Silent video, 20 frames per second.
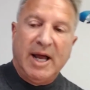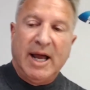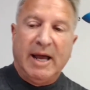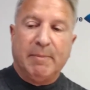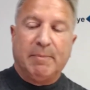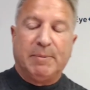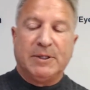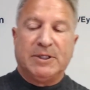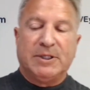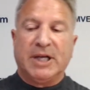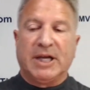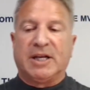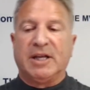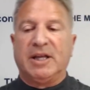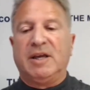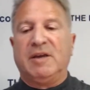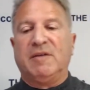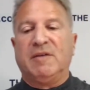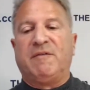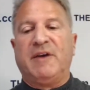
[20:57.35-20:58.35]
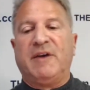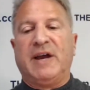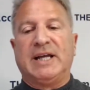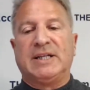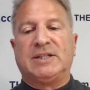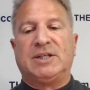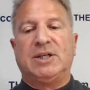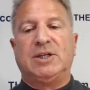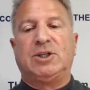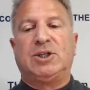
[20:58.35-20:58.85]
and particularly in
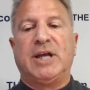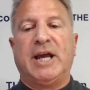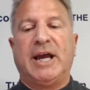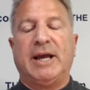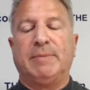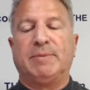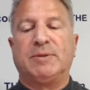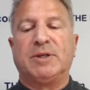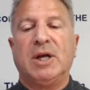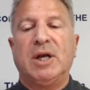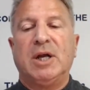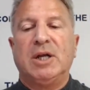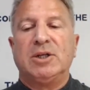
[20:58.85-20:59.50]
fancy shapes.